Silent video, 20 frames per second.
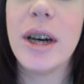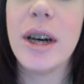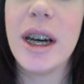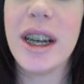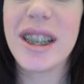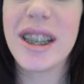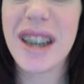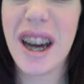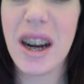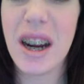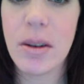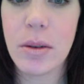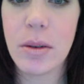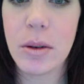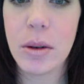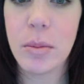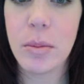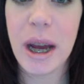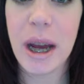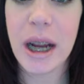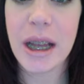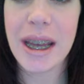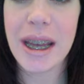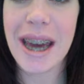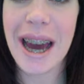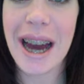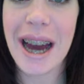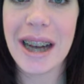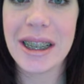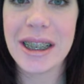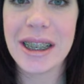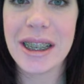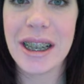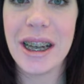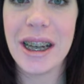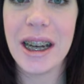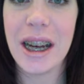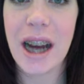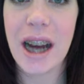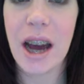it's kind of a real pain in the ass.
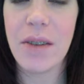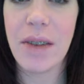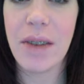And I've